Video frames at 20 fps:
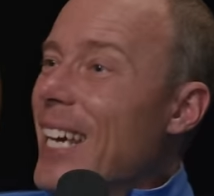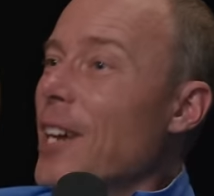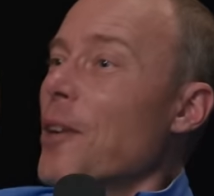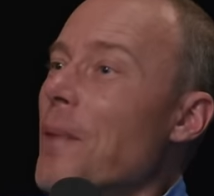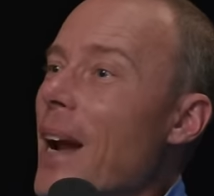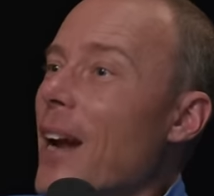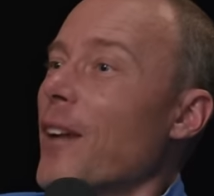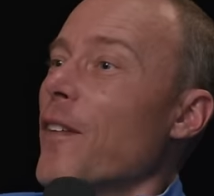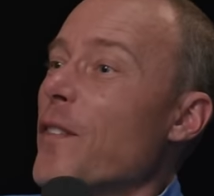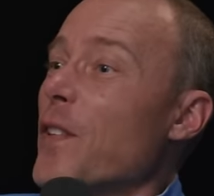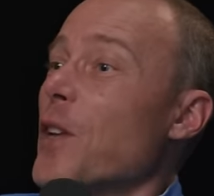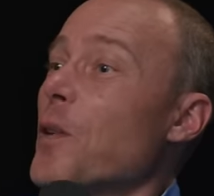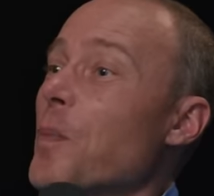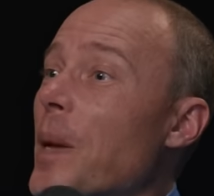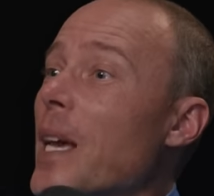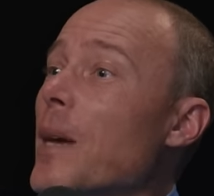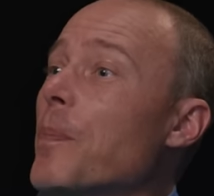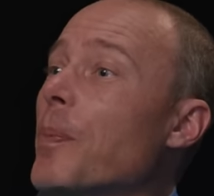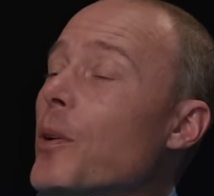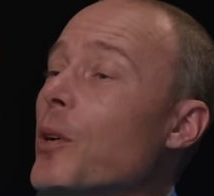And get around a
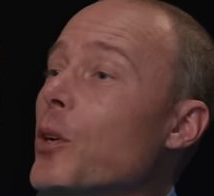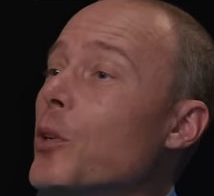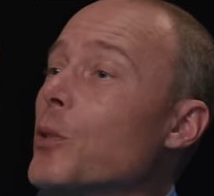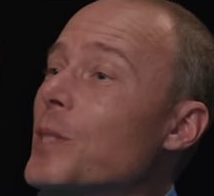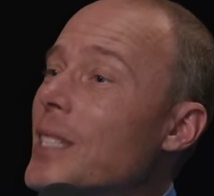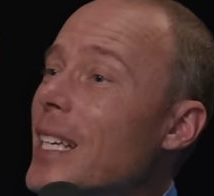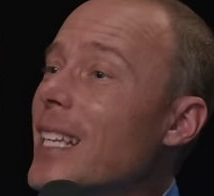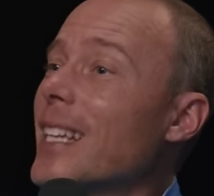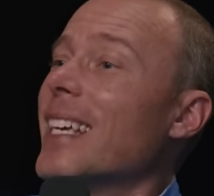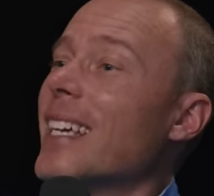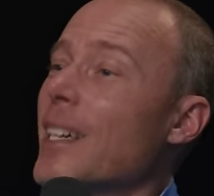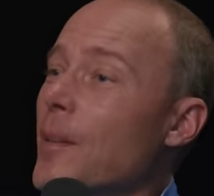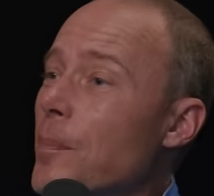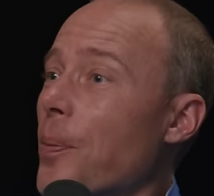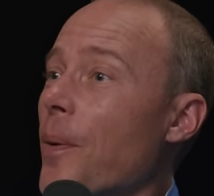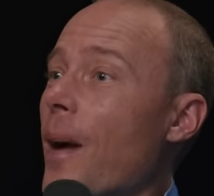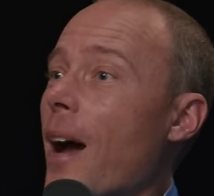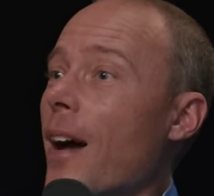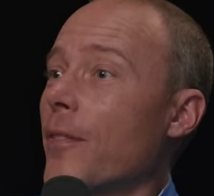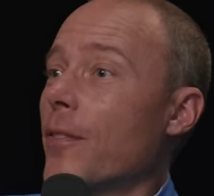few people who see the
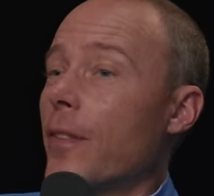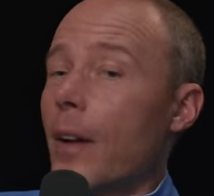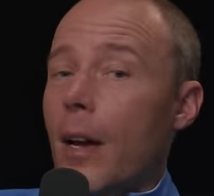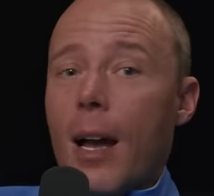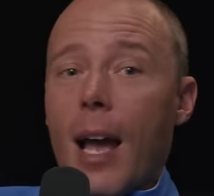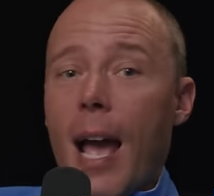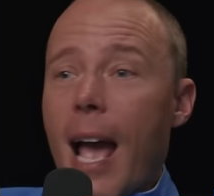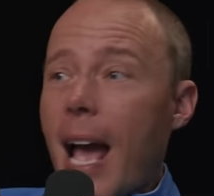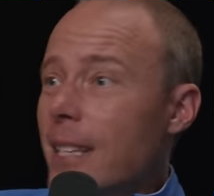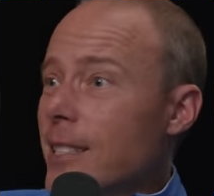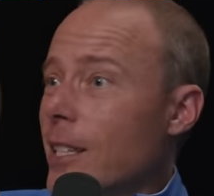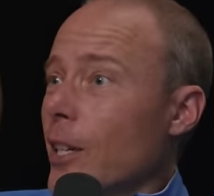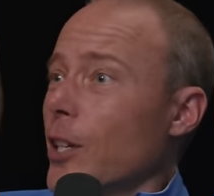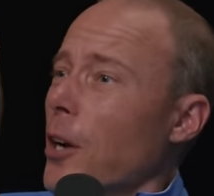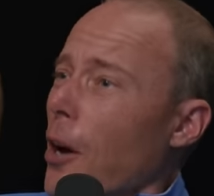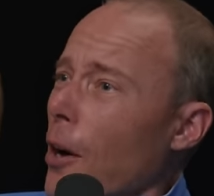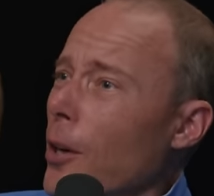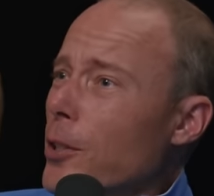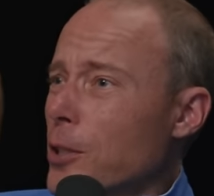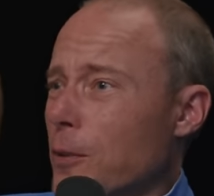improv as a
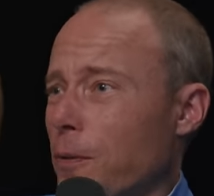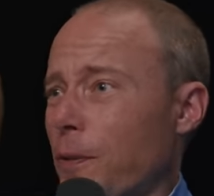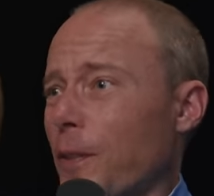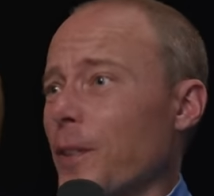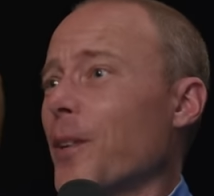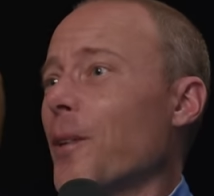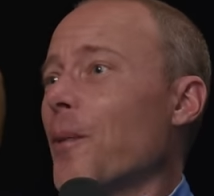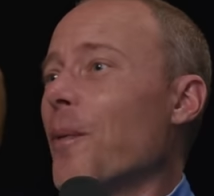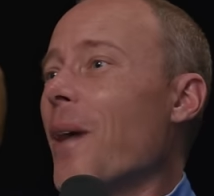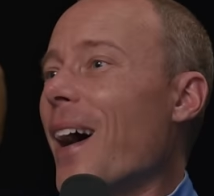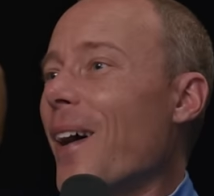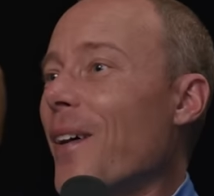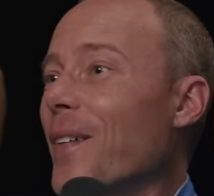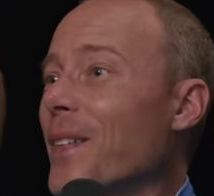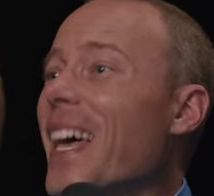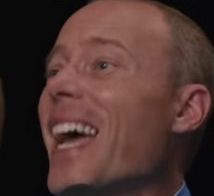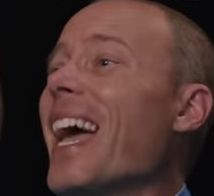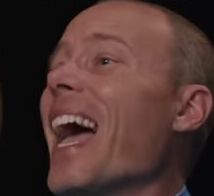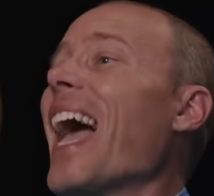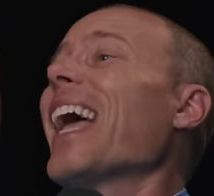curse for a little while.
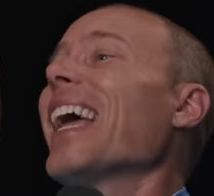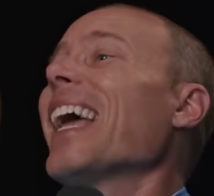They